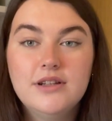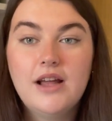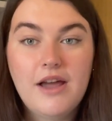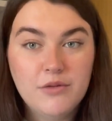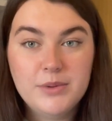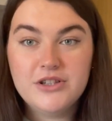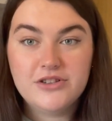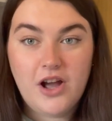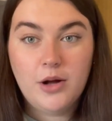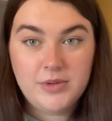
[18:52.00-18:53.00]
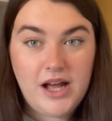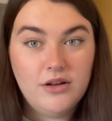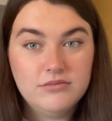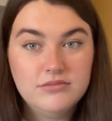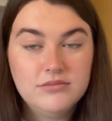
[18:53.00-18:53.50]
Everybody just calm down.
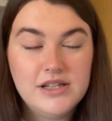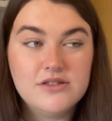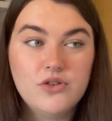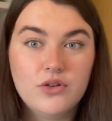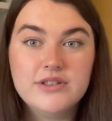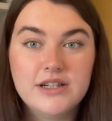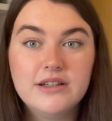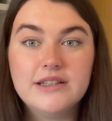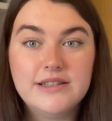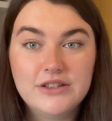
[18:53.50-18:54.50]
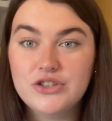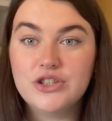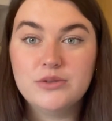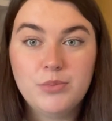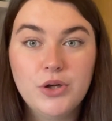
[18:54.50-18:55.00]
It's not serious. It's
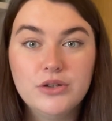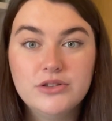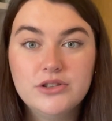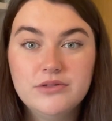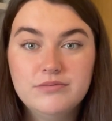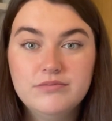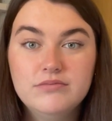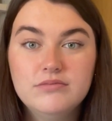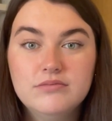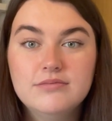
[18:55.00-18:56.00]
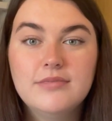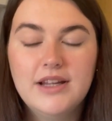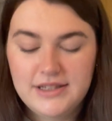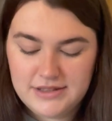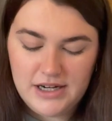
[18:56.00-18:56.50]
just books.
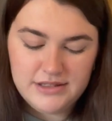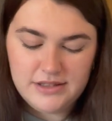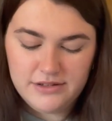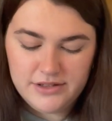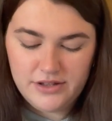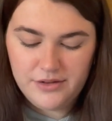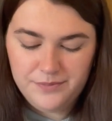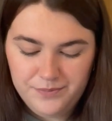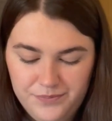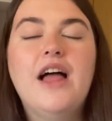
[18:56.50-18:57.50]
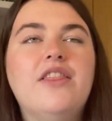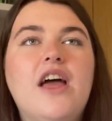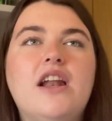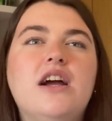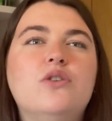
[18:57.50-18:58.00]
It is kind of serious though. And
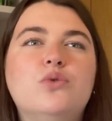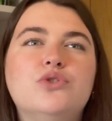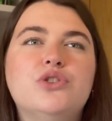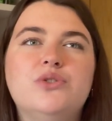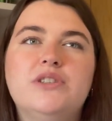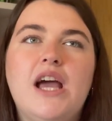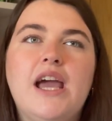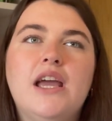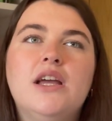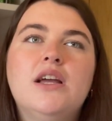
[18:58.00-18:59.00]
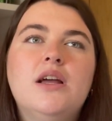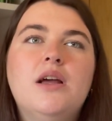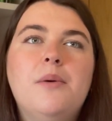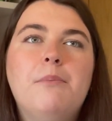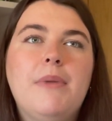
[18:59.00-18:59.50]
then I'd also say
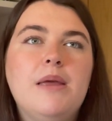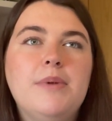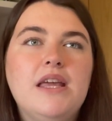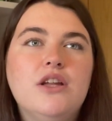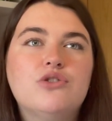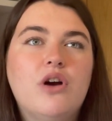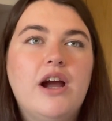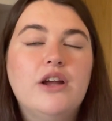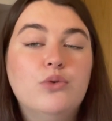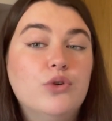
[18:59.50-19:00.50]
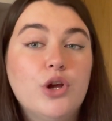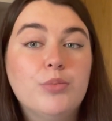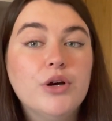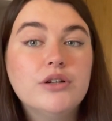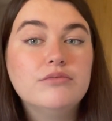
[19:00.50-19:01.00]
maybe try an audiobook.